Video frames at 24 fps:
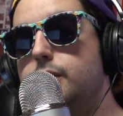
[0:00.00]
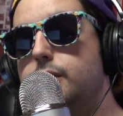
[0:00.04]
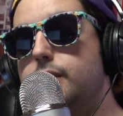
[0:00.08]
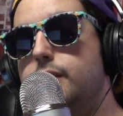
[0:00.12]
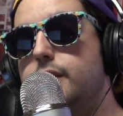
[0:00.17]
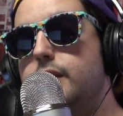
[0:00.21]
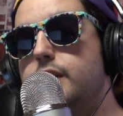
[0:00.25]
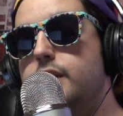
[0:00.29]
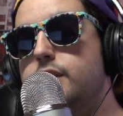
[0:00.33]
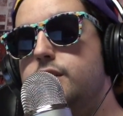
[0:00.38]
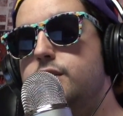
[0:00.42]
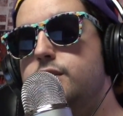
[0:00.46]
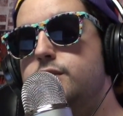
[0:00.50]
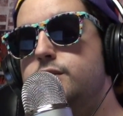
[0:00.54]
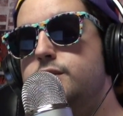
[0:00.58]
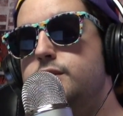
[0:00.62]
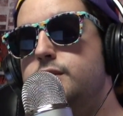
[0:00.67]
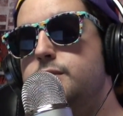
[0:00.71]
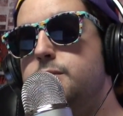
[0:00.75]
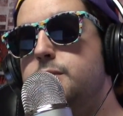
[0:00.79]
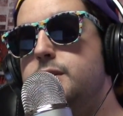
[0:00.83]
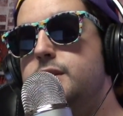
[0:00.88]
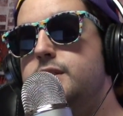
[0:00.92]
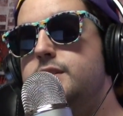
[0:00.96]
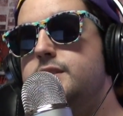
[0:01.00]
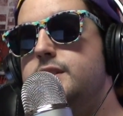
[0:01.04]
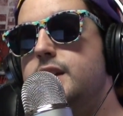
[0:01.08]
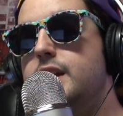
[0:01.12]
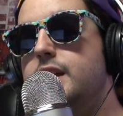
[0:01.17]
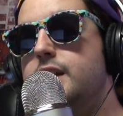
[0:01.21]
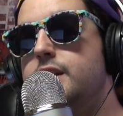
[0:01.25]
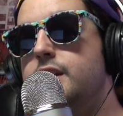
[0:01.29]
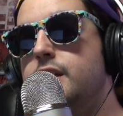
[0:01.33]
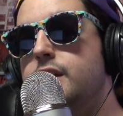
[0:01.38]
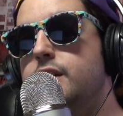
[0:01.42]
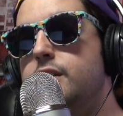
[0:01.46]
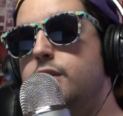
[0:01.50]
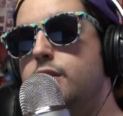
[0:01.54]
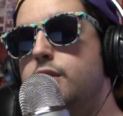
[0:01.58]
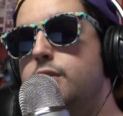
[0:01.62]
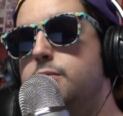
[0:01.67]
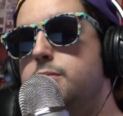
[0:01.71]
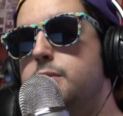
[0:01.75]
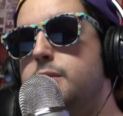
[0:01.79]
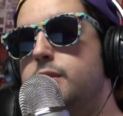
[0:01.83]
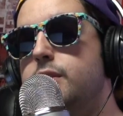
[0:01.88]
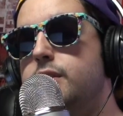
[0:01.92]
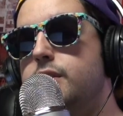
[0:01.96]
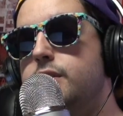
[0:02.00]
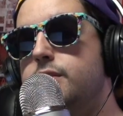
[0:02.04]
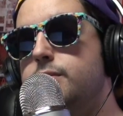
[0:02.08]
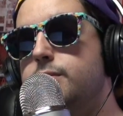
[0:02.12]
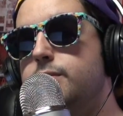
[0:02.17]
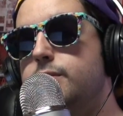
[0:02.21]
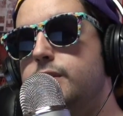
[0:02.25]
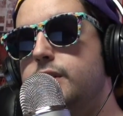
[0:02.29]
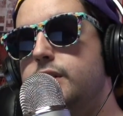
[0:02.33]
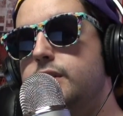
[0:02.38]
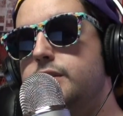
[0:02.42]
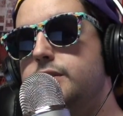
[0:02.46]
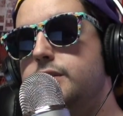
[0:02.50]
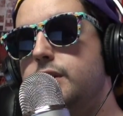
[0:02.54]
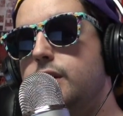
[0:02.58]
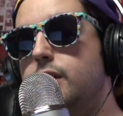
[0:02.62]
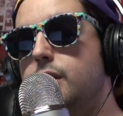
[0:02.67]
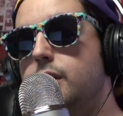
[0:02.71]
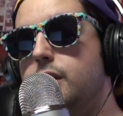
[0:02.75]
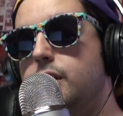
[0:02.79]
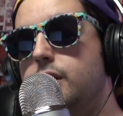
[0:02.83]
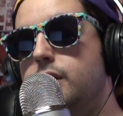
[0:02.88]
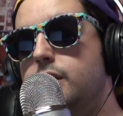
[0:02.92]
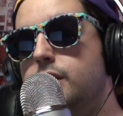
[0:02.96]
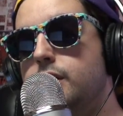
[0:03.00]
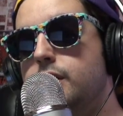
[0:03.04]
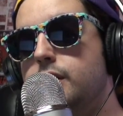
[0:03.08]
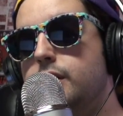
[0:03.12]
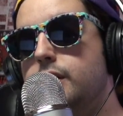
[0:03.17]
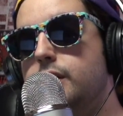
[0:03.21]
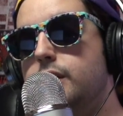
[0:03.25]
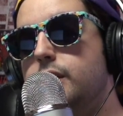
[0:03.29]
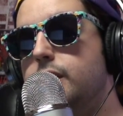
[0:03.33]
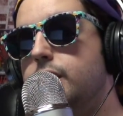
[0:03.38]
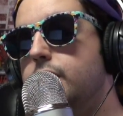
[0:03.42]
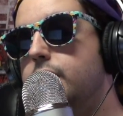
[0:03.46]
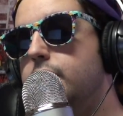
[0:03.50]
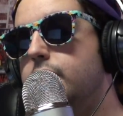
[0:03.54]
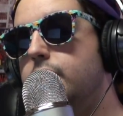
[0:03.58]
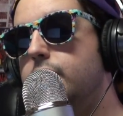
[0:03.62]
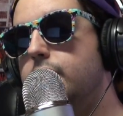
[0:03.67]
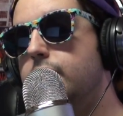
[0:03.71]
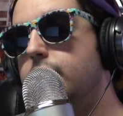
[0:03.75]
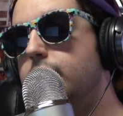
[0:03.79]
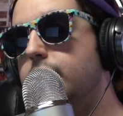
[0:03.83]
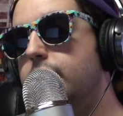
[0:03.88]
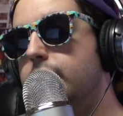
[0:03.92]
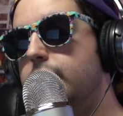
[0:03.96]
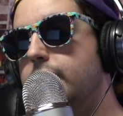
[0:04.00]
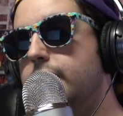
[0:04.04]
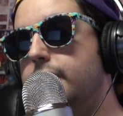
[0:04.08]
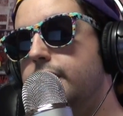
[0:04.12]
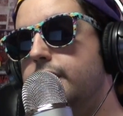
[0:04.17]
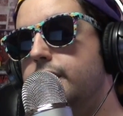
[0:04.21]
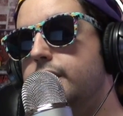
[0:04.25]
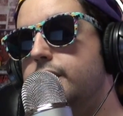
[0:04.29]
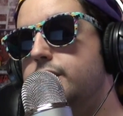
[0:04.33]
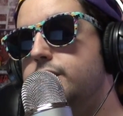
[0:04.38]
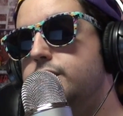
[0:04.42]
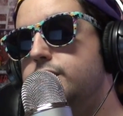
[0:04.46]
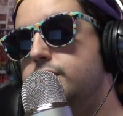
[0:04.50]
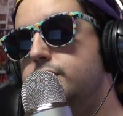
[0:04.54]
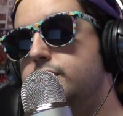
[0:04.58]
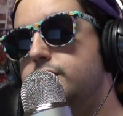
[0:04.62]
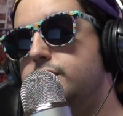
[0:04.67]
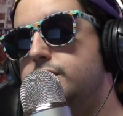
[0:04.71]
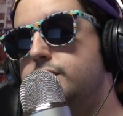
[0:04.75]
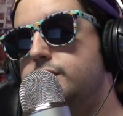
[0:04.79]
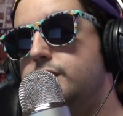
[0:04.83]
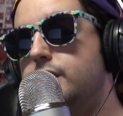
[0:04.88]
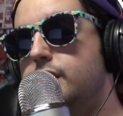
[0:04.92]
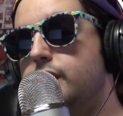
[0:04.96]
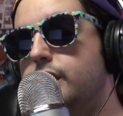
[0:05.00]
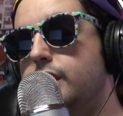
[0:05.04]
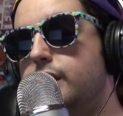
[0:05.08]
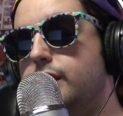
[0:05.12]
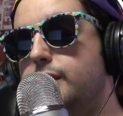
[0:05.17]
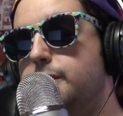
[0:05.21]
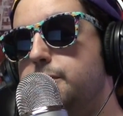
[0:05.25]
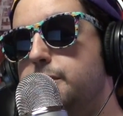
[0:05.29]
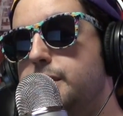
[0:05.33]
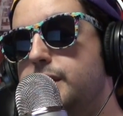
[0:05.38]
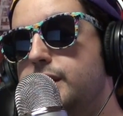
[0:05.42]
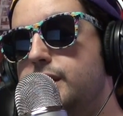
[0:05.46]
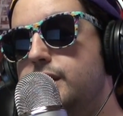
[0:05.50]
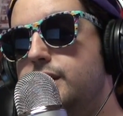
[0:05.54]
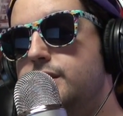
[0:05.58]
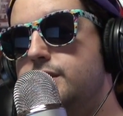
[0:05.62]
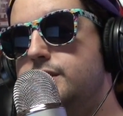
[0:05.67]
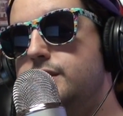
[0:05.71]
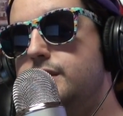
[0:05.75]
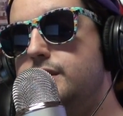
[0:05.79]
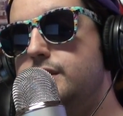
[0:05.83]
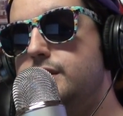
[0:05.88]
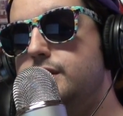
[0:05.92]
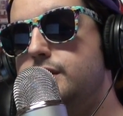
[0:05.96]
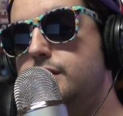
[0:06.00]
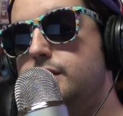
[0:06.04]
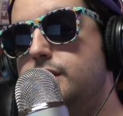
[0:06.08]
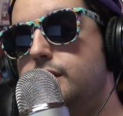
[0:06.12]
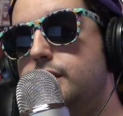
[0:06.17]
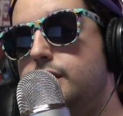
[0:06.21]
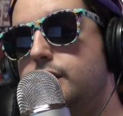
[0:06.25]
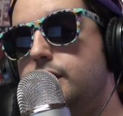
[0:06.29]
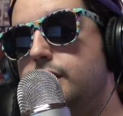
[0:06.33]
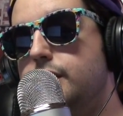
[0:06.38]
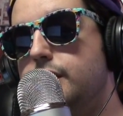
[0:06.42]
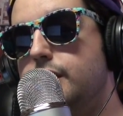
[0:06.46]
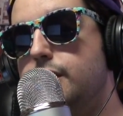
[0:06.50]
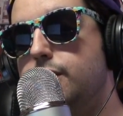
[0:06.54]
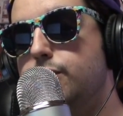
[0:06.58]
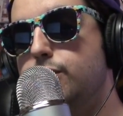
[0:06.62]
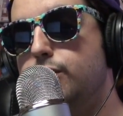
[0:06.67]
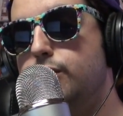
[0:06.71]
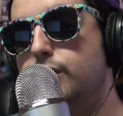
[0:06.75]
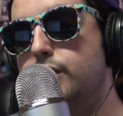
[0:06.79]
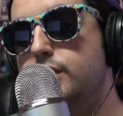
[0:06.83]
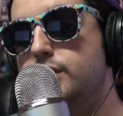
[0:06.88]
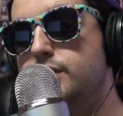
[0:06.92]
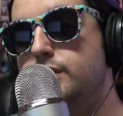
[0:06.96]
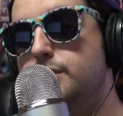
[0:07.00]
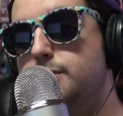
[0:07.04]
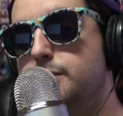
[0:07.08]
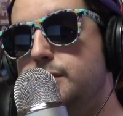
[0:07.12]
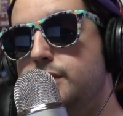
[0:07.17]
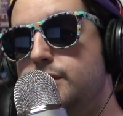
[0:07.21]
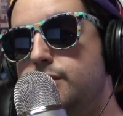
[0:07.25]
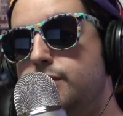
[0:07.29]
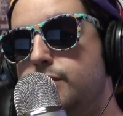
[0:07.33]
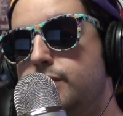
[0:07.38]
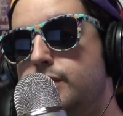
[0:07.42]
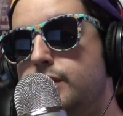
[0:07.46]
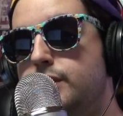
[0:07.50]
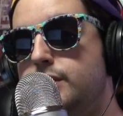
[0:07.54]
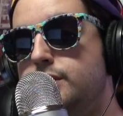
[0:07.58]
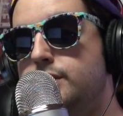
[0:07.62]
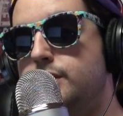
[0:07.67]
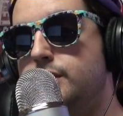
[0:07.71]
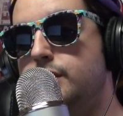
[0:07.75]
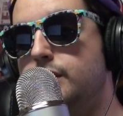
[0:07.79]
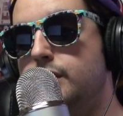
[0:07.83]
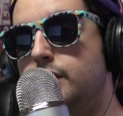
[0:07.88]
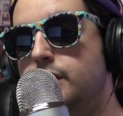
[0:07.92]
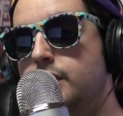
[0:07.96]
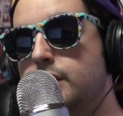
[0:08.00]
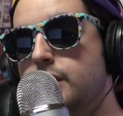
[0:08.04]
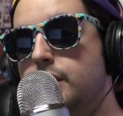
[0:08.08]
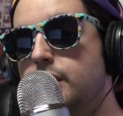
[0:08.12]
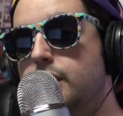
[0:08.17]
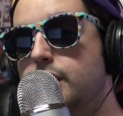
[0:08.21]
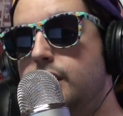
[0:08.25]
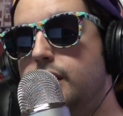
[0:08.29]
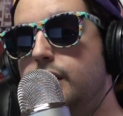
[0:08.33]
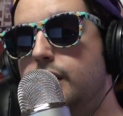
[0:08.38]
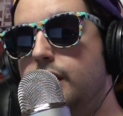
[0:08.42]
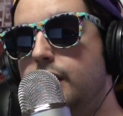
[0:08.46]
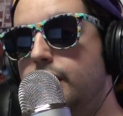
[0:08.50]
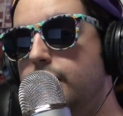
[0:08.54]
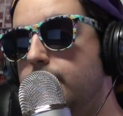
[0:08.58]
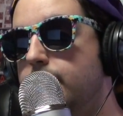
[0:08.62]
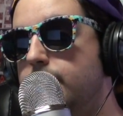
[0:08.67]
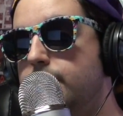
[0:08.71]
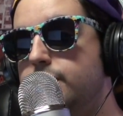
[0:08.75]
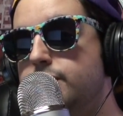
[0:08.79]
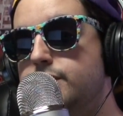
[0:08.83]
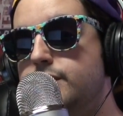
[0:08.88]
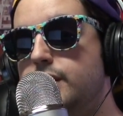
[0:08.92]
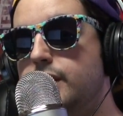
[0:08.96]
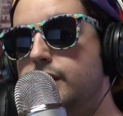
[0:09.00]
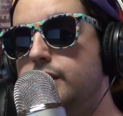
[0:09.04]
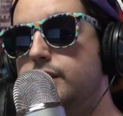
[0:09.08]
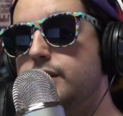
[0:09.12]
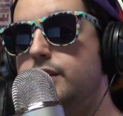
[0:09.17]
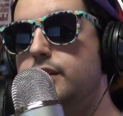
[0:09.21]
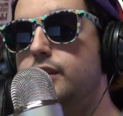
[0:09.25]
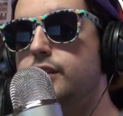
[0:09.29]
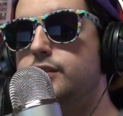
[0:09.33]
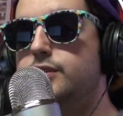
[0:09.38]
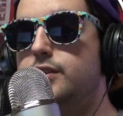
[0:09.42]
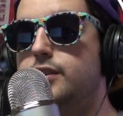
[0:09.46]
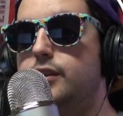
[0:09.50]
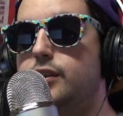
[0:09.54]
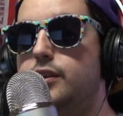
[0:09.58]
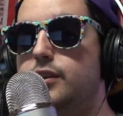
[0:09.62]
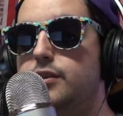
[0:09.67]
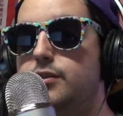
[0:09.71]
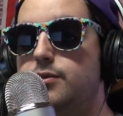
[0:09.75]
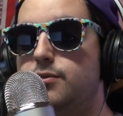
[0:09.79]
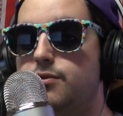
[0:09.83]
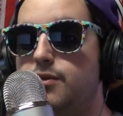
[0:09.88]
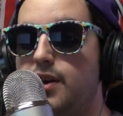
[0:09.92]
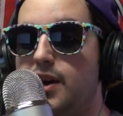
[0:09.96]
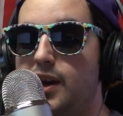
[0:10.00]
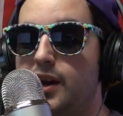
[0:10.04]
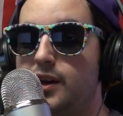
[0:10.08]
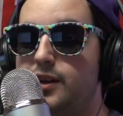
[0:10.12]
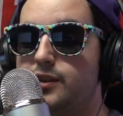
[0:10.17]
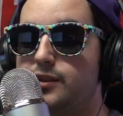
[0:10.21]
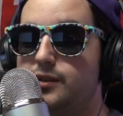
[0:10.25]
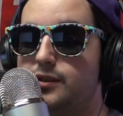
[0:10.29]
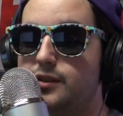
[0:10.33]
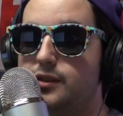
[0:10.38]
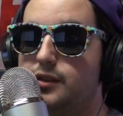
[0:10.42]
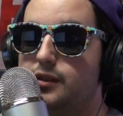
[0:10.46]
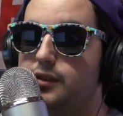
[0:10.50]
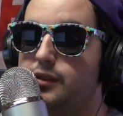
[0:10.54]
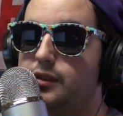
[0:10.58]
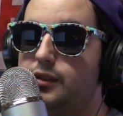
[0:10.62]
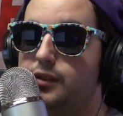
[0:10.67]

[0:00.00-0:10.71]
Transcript: They used to be 100 million feet tall, and they used to suck on penises. They'd freeze them in the freezer. I love telling alternative facts.